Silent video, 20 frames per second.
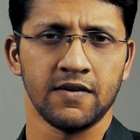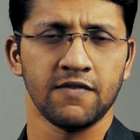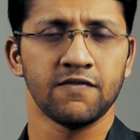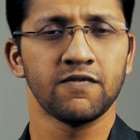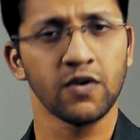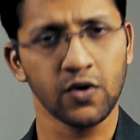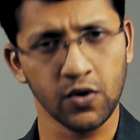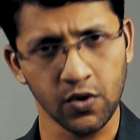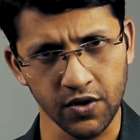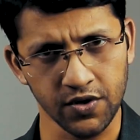
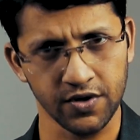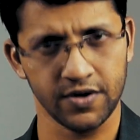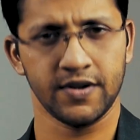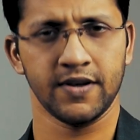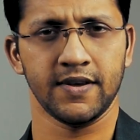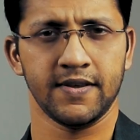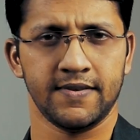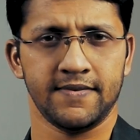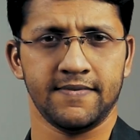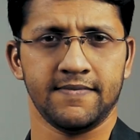for good
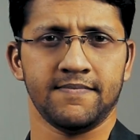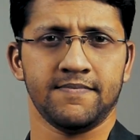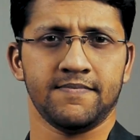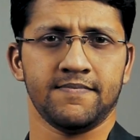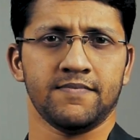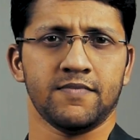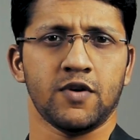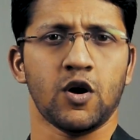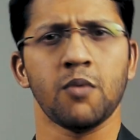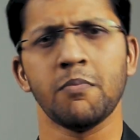
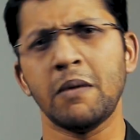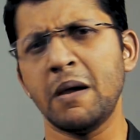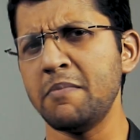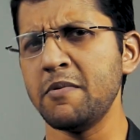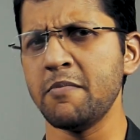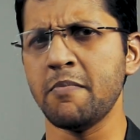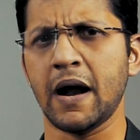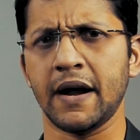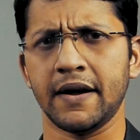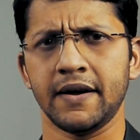or
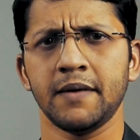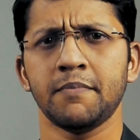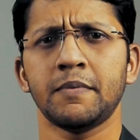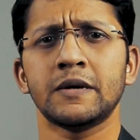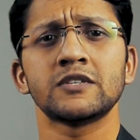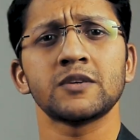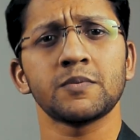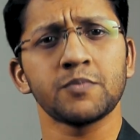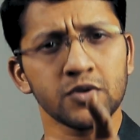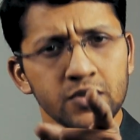maybe bad,
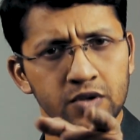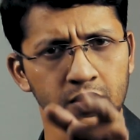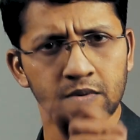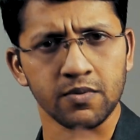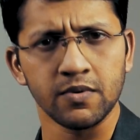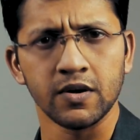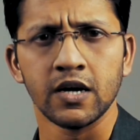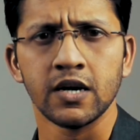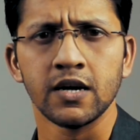depends upon your